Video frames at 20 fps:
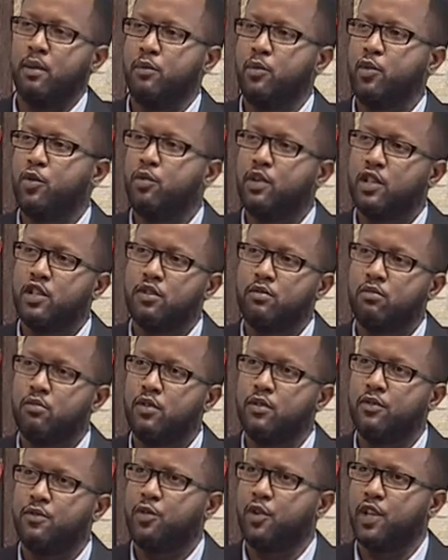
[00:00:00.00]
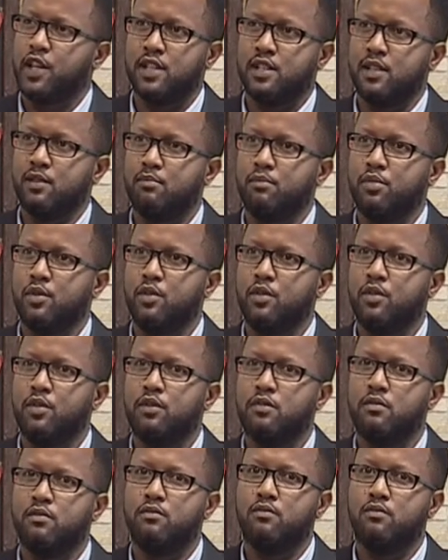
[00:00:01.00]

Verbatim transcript: You want to move, for example,